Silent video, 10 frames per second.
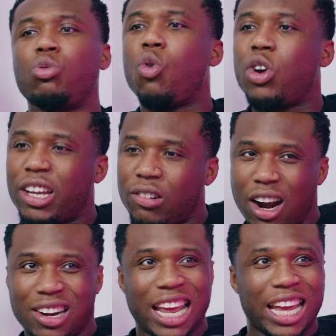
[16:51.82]
walking
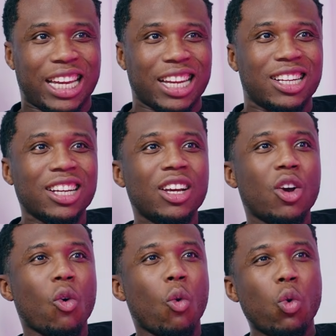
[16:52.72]
around naked.
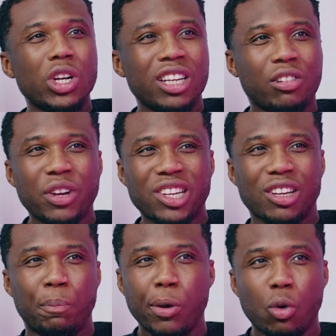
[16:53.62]
All these things
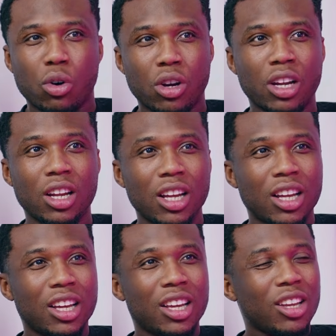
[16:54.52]
is built.
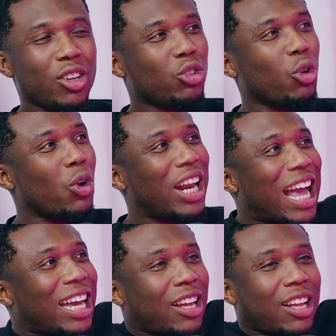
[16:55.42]
So like,